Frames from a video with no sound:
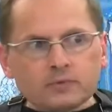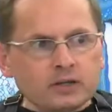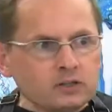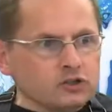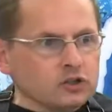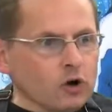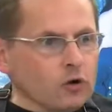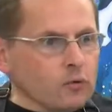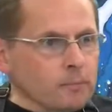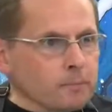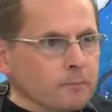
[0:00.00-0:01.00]

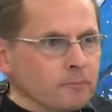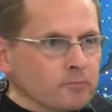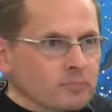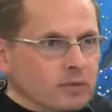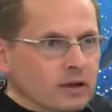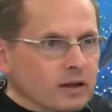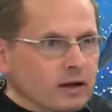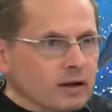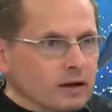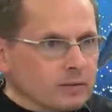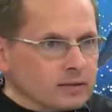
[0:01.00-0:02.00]
So
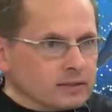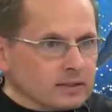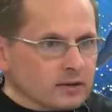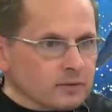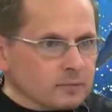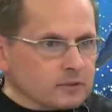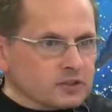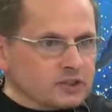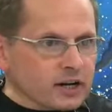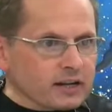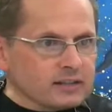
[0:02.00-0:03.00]
let's see here. I'm just
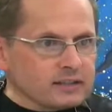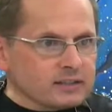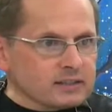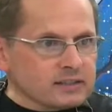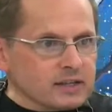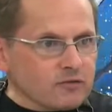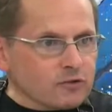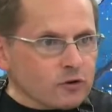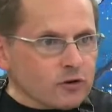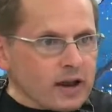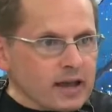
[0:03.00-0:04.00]
checking to see if
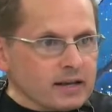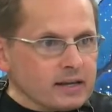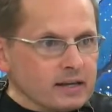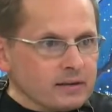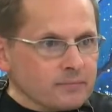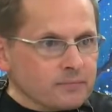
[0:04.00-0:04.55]
there are any